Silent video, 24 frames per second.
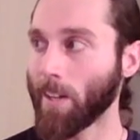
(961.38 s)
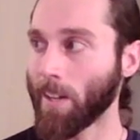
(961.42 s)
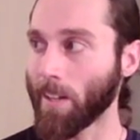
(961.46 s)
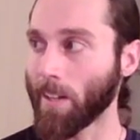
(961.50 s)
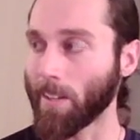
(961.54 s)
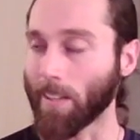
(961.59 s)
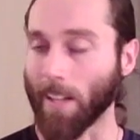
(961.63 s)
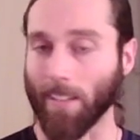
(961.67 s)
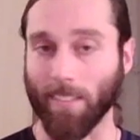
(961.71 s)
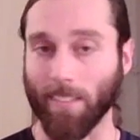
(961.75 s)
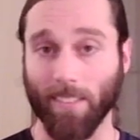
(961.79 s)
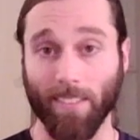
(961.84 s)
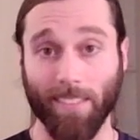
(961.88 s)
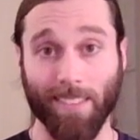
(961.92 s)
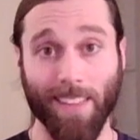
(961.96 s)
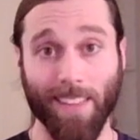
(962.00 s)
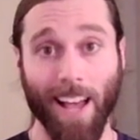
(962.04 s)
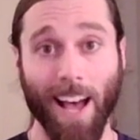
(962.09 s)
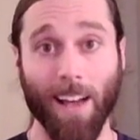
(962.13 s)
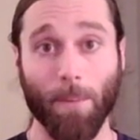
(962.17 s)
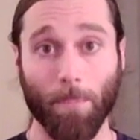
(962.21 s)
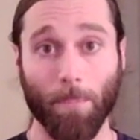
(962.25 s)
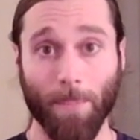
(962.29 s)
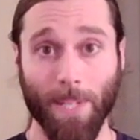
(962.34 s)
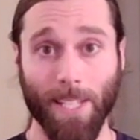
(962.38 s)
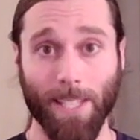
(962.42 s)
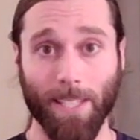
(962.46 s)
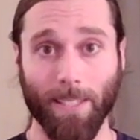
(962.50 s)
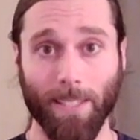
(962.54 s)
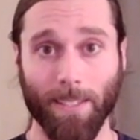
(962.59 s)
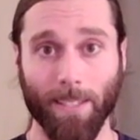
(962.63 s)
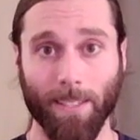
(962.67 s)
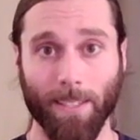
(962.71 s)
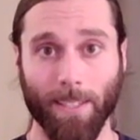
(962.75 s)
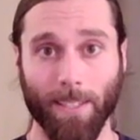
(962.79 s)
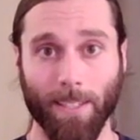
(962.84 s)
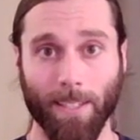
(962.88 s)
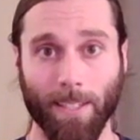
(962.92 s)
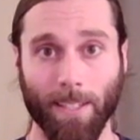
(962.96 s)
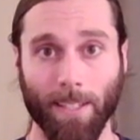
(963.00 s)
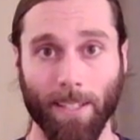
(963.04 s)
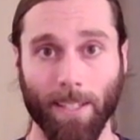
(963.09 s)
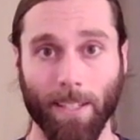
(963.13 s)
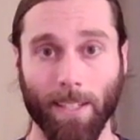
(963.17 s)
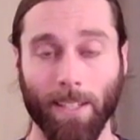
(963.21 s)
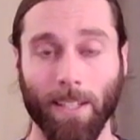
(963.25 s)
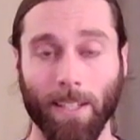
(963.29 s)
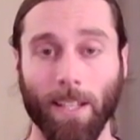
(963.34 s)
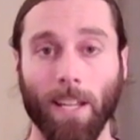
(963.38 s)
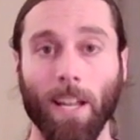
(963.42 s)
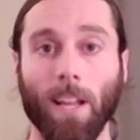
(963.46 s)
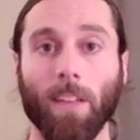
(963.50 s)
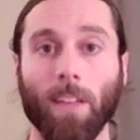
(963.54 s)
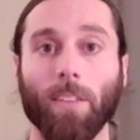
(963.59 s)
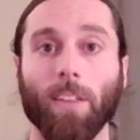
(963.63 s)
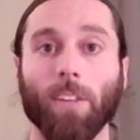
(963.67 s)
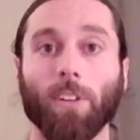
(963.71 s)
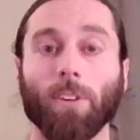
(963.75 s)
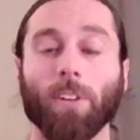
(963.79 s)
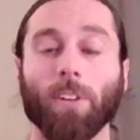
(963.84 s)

that does not mean that you're